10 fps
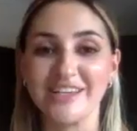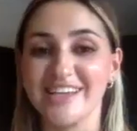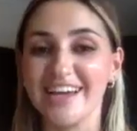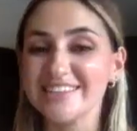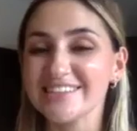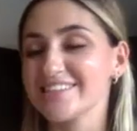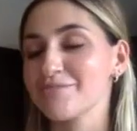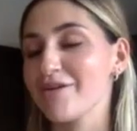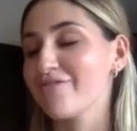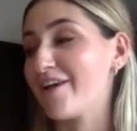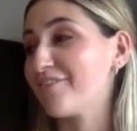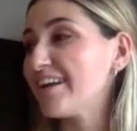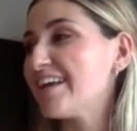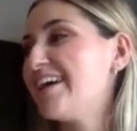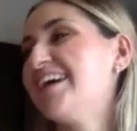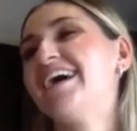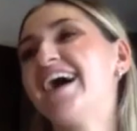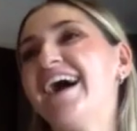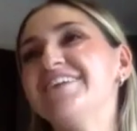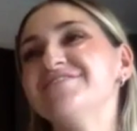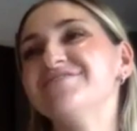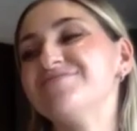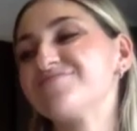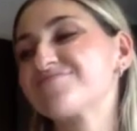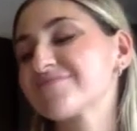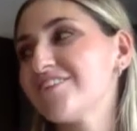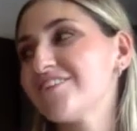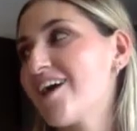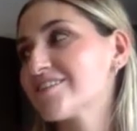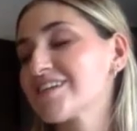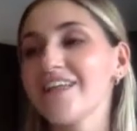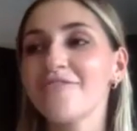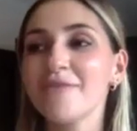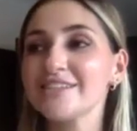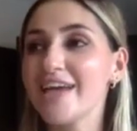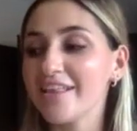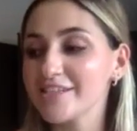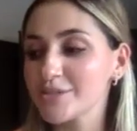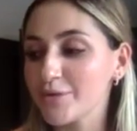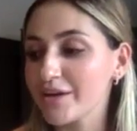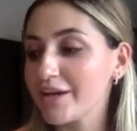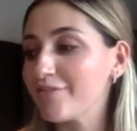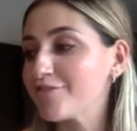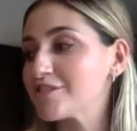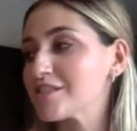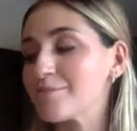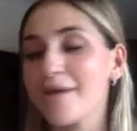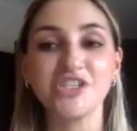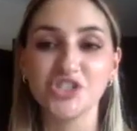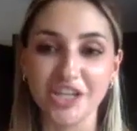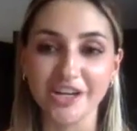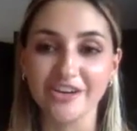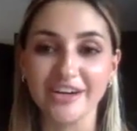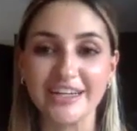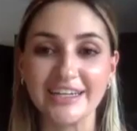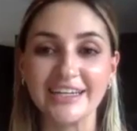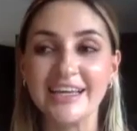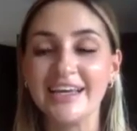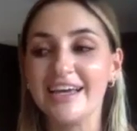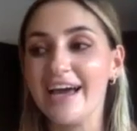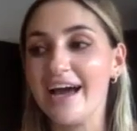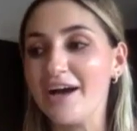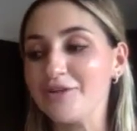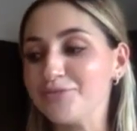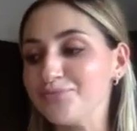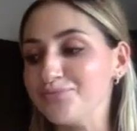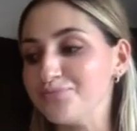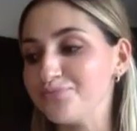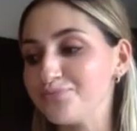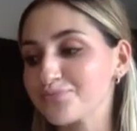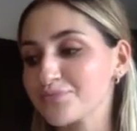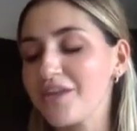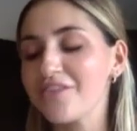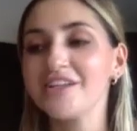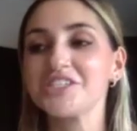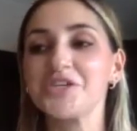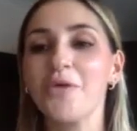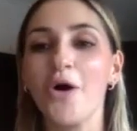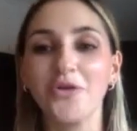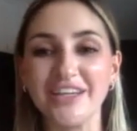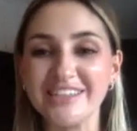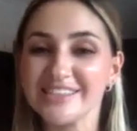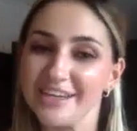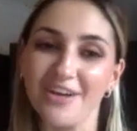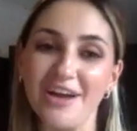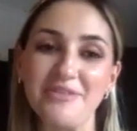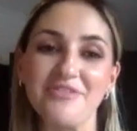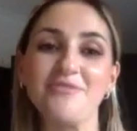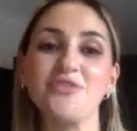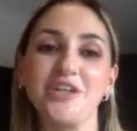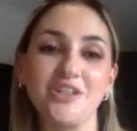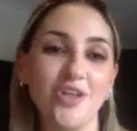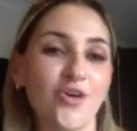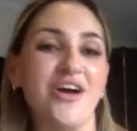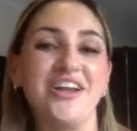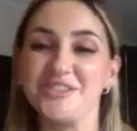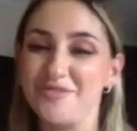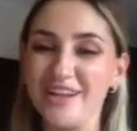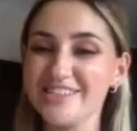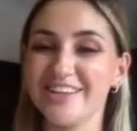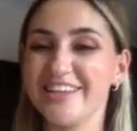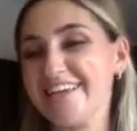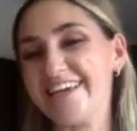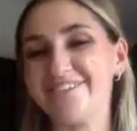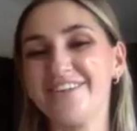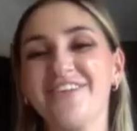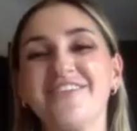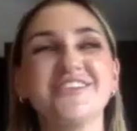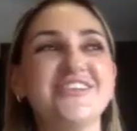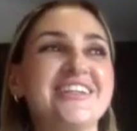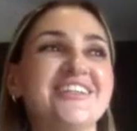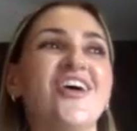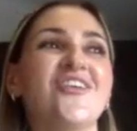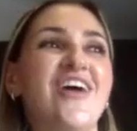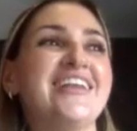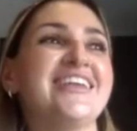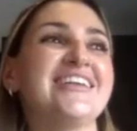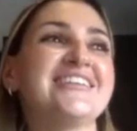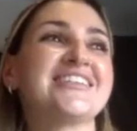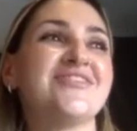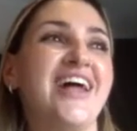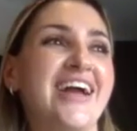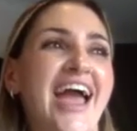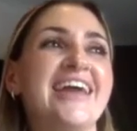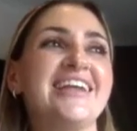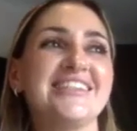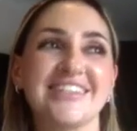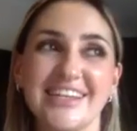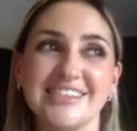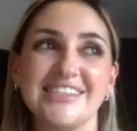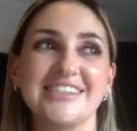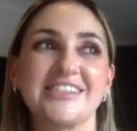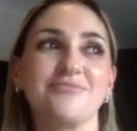sets. It's my favorite. What else? I love my Taylor Swift, some Ed Sheeran, and then some oldies. If I'm doing a long one, it depends on the gig, but if I'm doing a long one, then some like 80s classics,